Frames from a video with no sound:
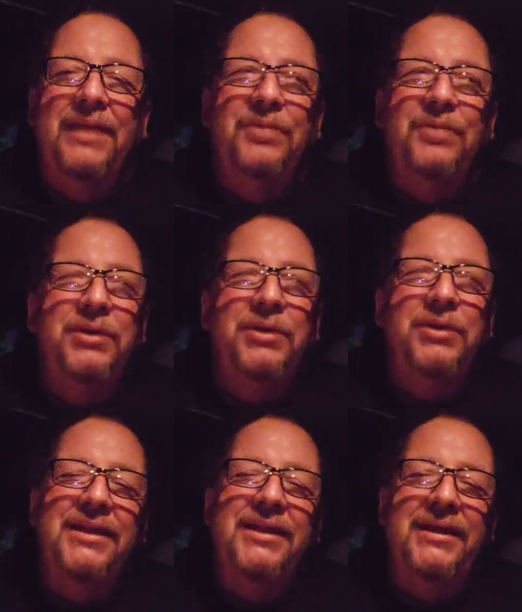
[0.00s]
When I worked
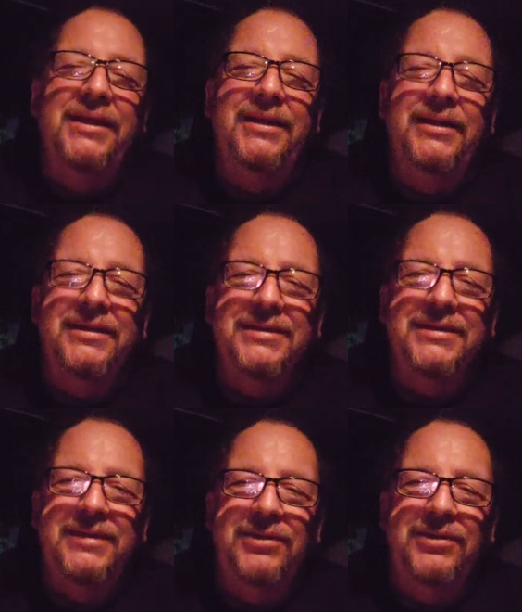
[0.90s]
at the Indian
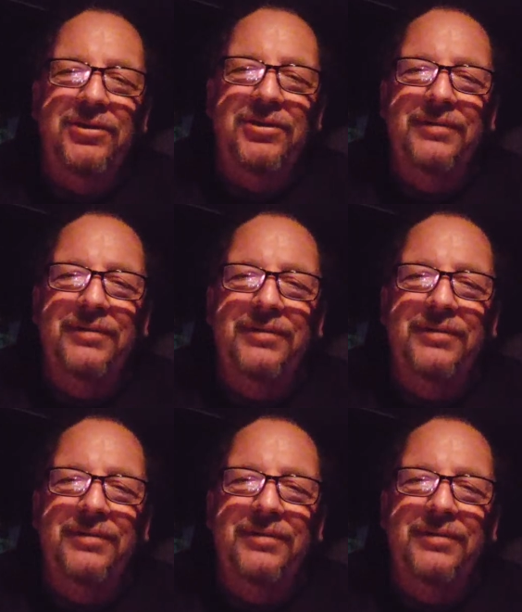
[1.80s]
casino,